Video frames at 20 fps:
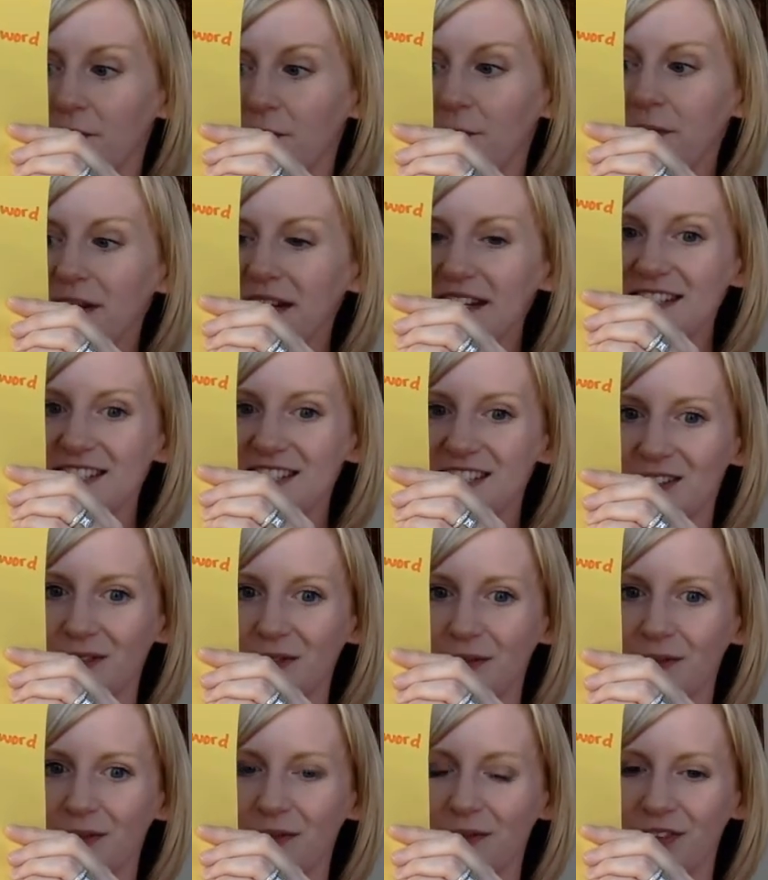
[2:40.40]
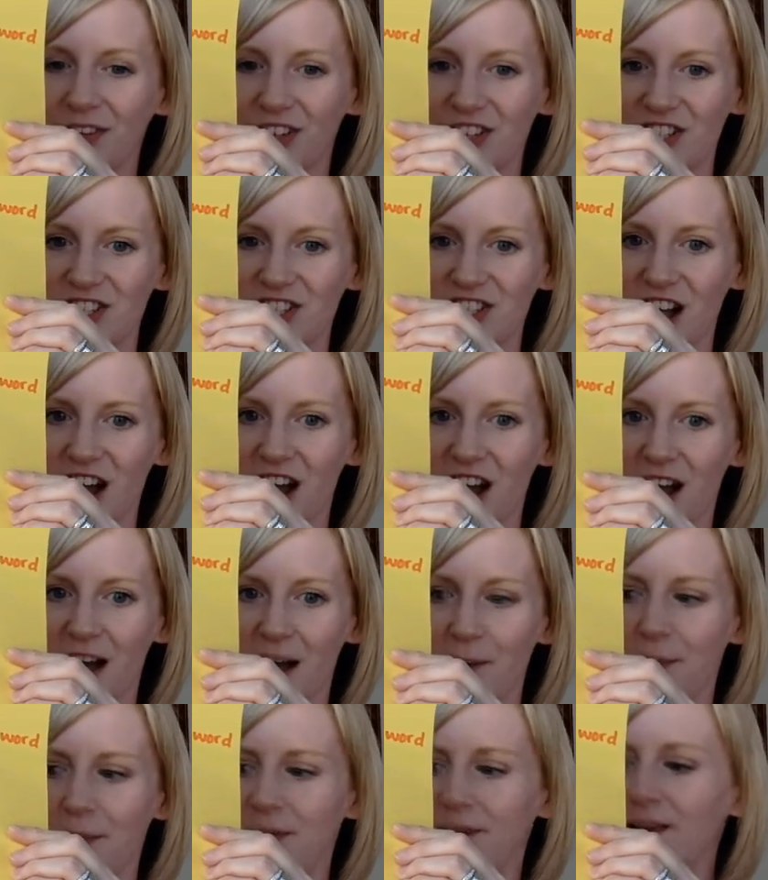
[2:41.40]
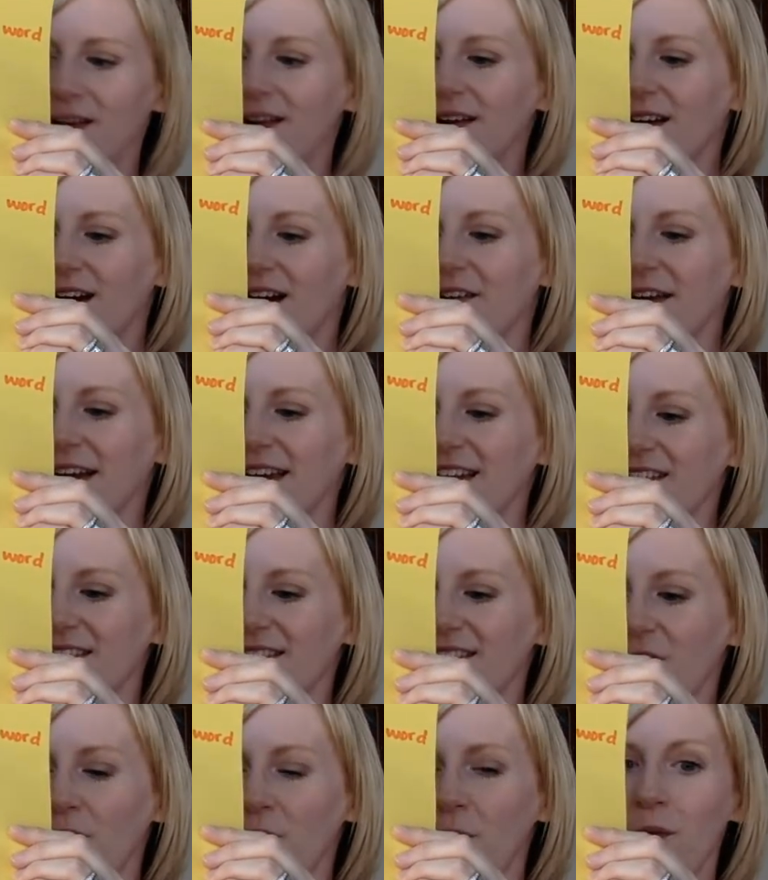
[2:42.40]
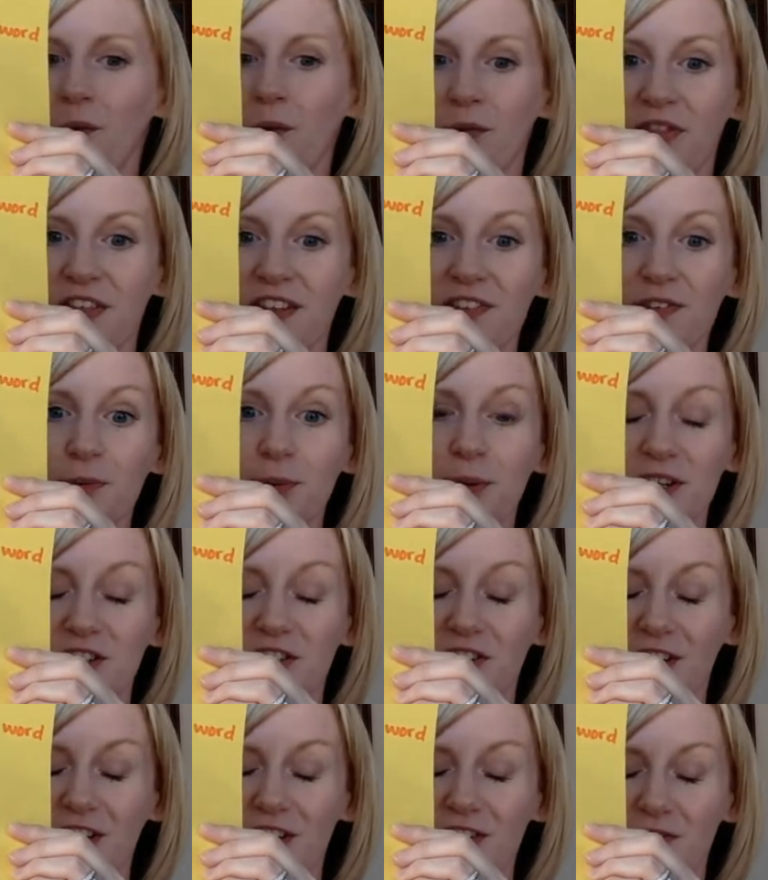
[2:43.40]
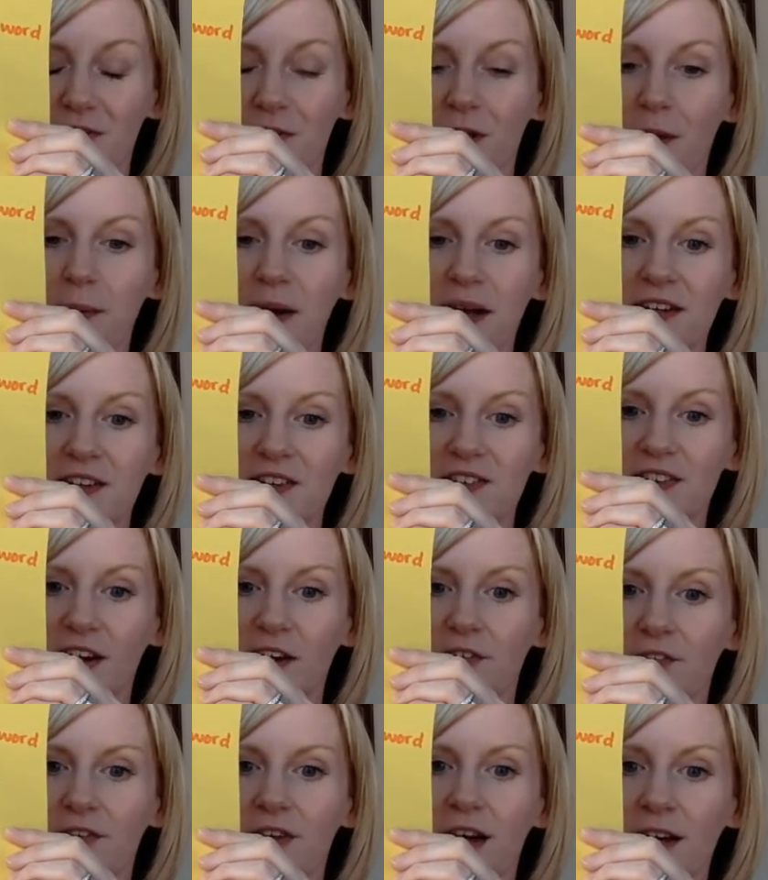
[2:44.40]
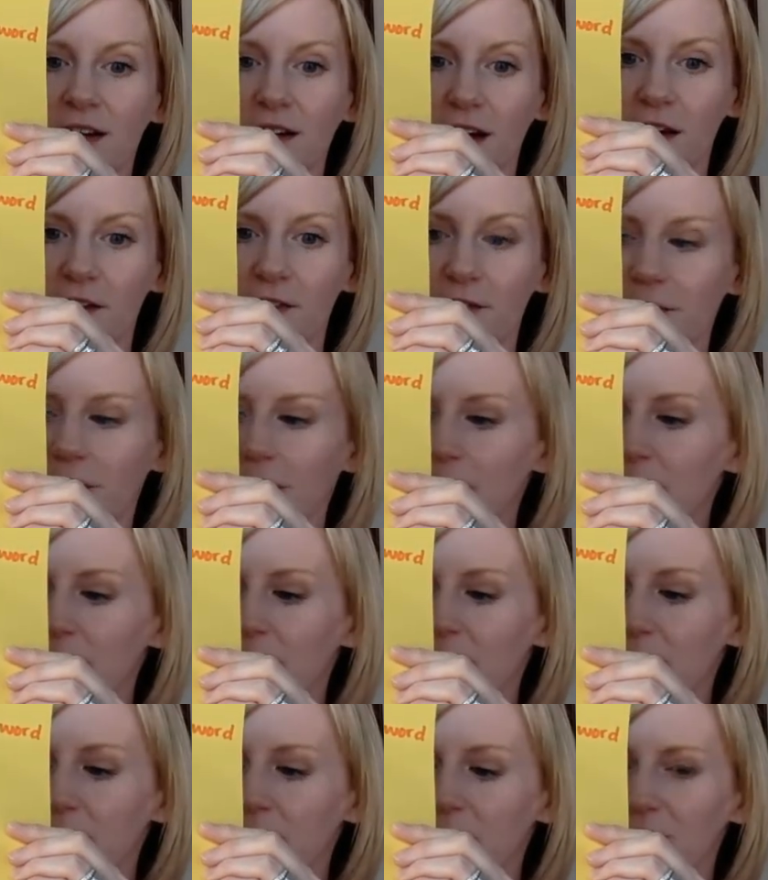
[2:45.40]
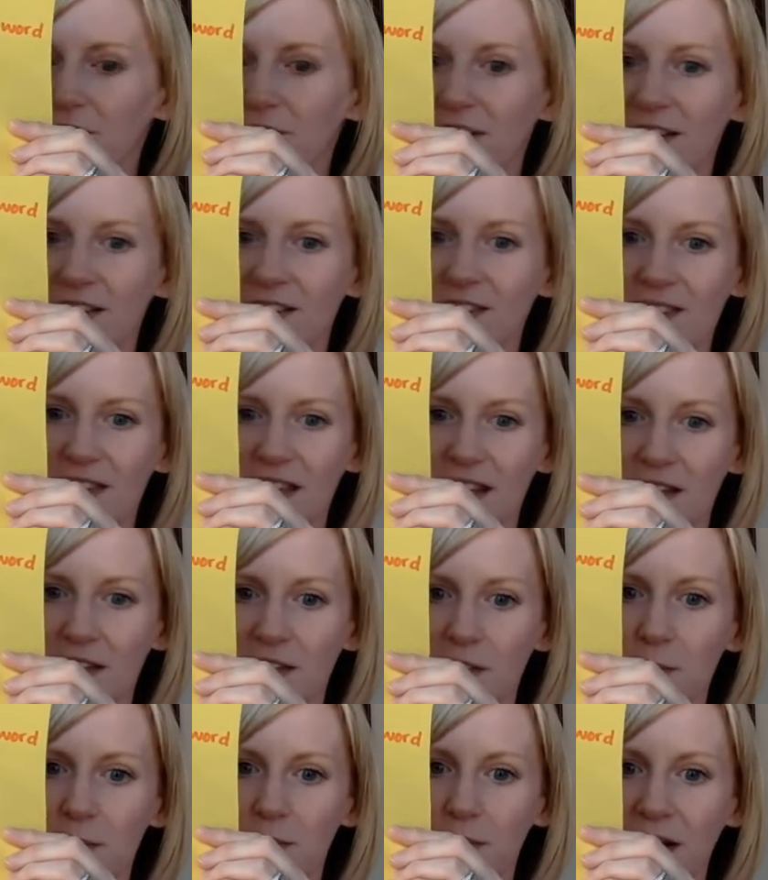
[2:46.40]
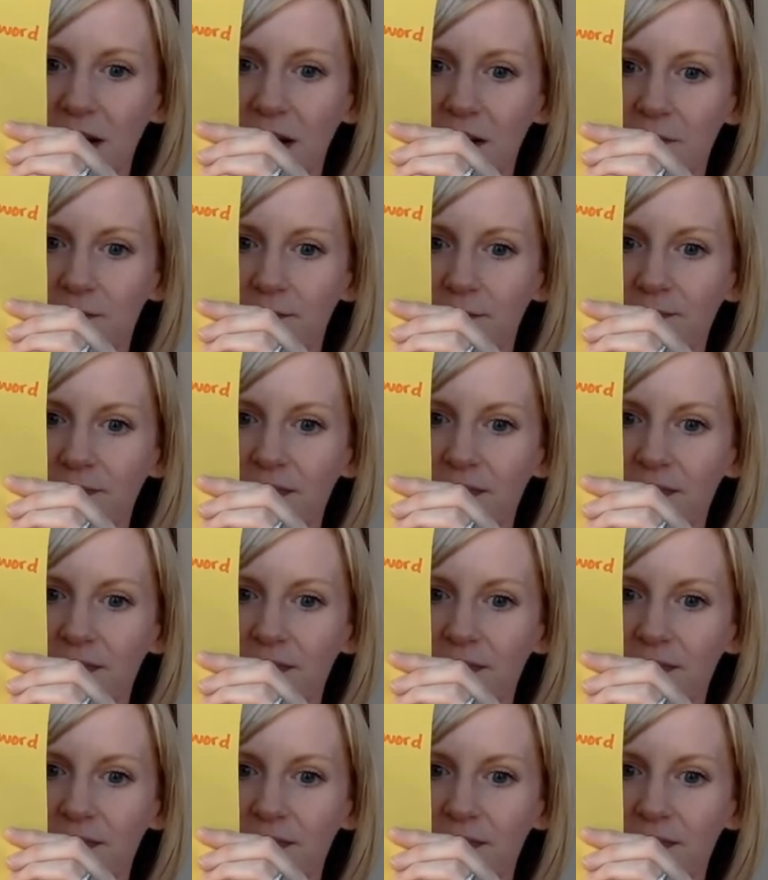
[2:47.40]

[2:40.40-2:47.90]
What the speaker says: Redo. Good job. All right. Oh, this one you're going to do all by yourself. Cover up the prefix in your brain.